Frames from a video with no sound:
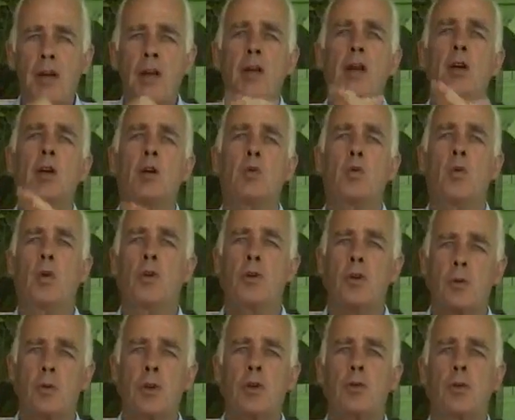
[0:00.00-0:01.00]
very cold
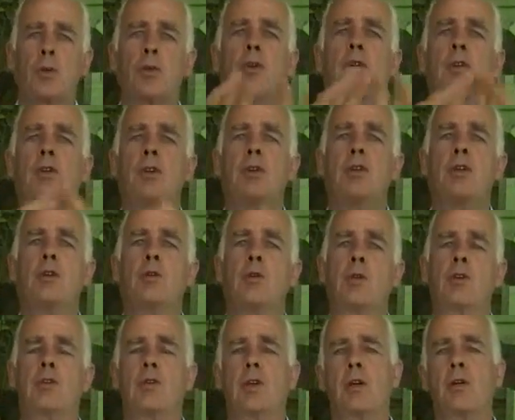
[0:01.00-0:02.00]
water which would continue
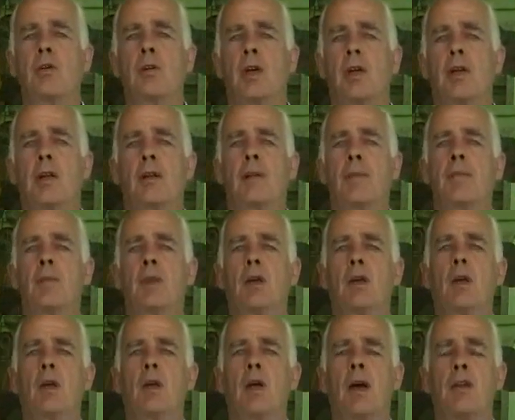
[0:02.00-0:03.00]
to accelerate.
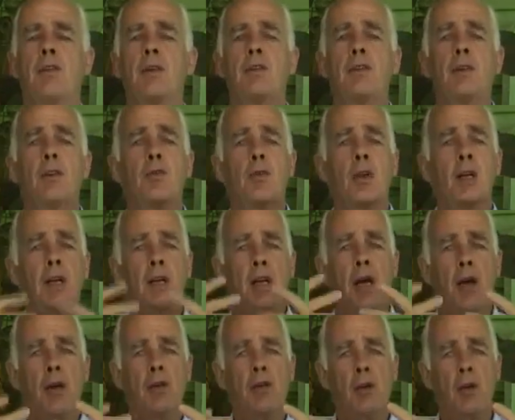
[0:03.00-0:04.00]
And this is really
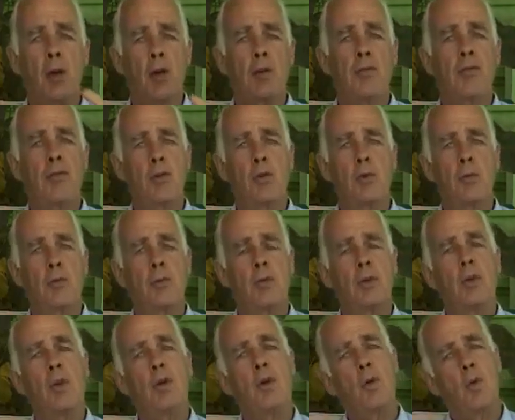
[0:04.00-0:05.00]
how the log flume